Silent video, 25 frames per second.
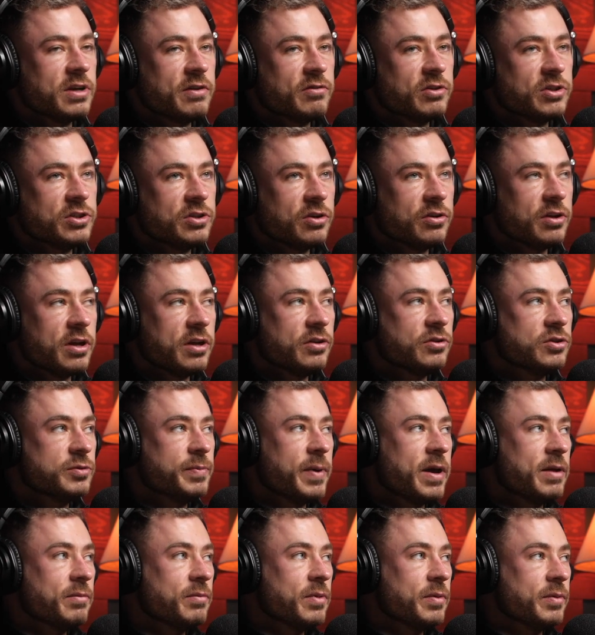Every Sunday I'd
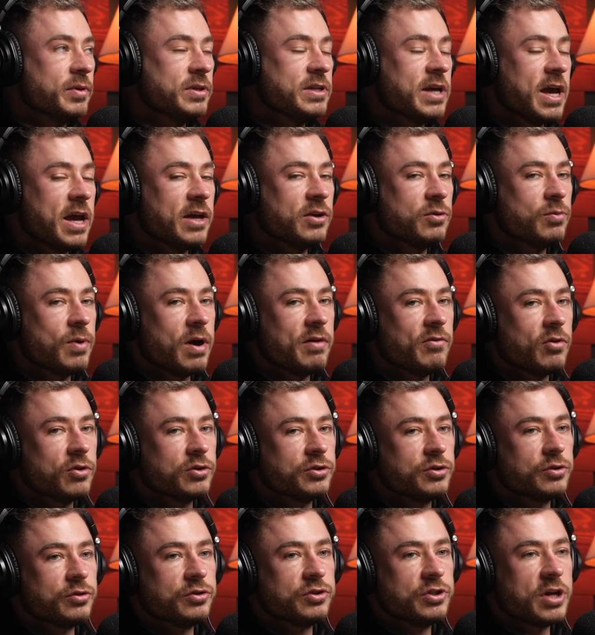spent maybe 10, 12
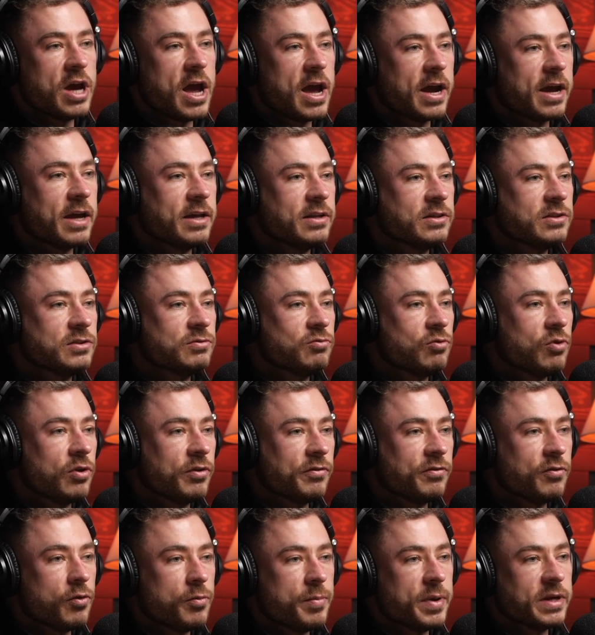hours doing check-ins,
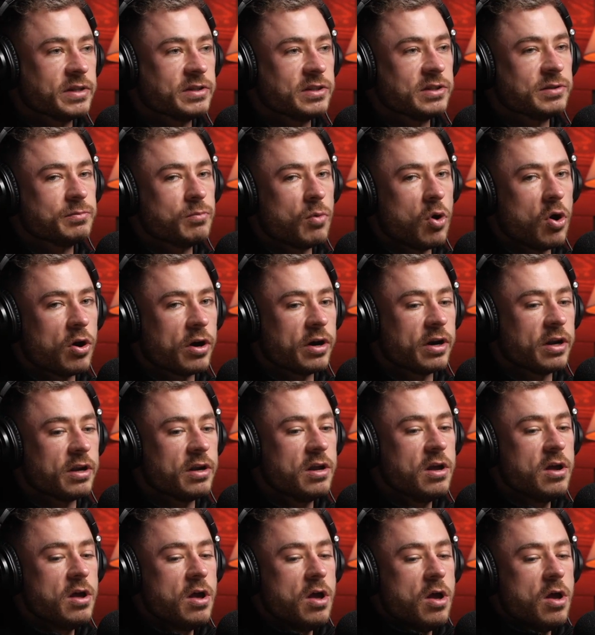running through business marketing.